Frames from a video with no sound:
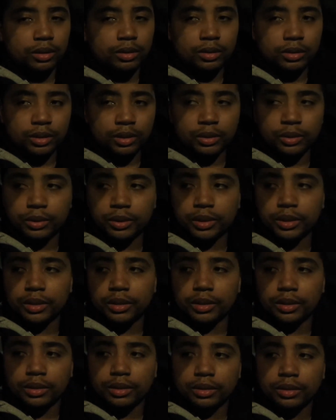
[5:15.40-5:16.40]

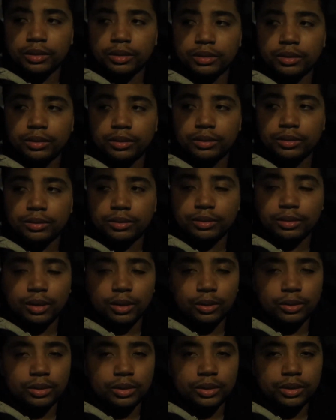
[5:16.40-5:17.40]
Literally,
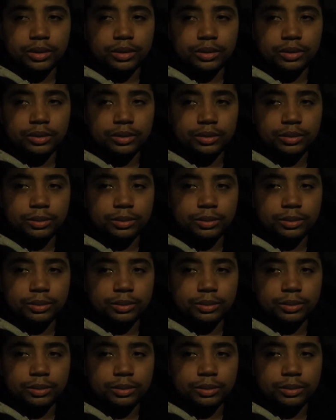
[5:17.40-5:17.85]
only